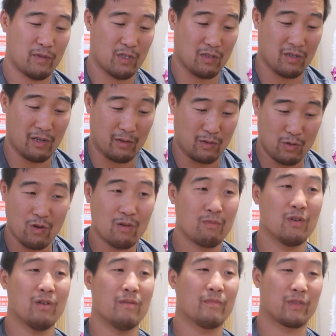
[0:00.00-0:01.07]
She's starting to talk
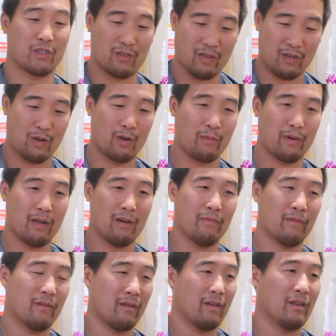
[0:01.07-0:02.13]
more. She's starting to open
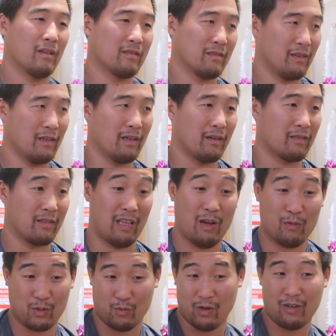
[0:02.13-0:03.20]
up. So yeah, that
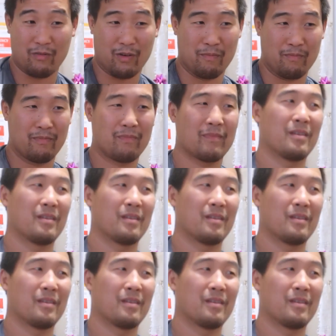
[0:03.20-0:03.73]
was one of them.